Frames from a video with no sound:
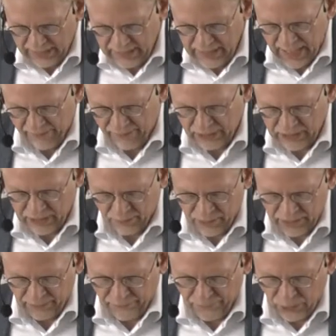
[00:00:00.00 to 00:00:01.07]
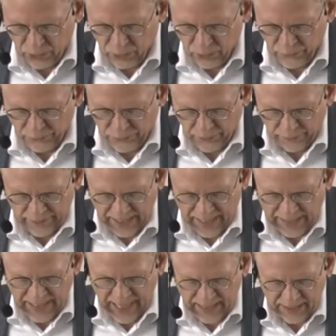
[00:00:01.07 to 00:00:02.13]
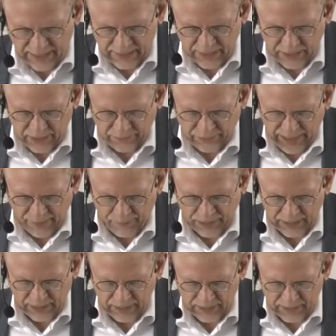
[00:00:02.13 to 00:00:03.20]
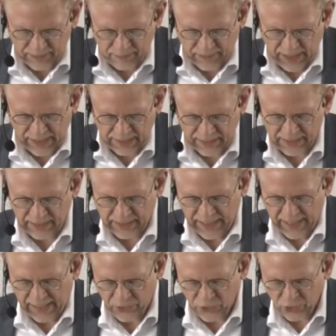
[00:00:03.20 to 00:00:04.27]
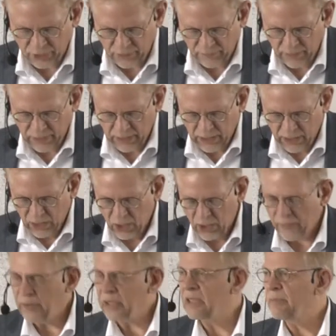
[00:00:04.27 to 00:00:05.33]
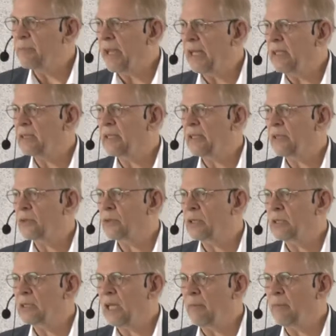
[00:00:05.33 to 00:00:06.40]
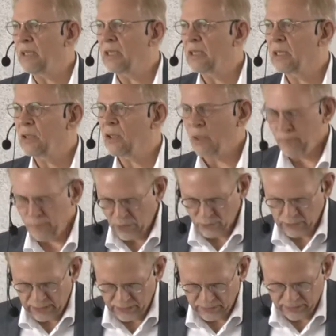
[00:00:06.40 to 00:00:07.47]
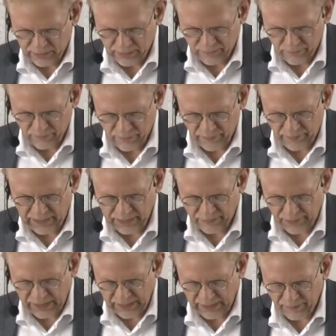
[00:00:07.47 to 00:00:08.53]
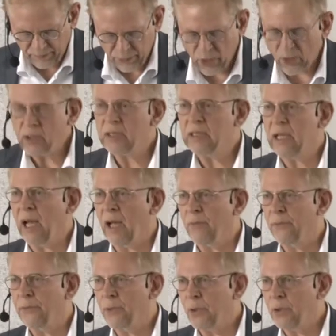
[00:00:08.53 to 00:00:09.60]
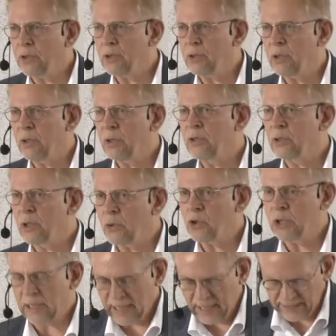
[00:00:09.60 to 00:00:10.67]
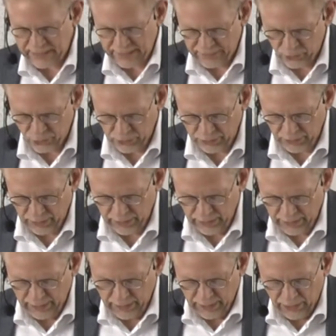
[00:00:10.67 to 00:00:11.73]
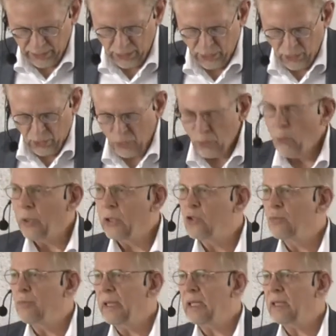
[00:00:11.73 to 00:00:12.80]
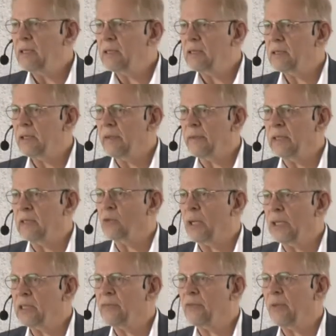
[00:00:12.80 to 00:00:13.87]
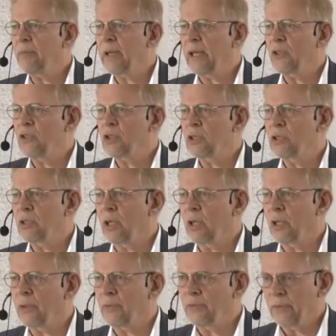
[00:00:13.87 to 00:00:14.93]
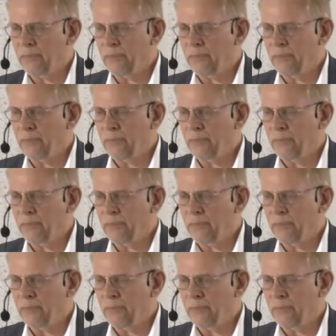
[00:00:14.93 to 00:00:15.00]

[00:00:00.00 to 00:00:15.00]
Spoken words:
inevitably follow from the analysis of capitalism as a negation of its basic systemic components. These building blocks are first socialization, which means the transformation of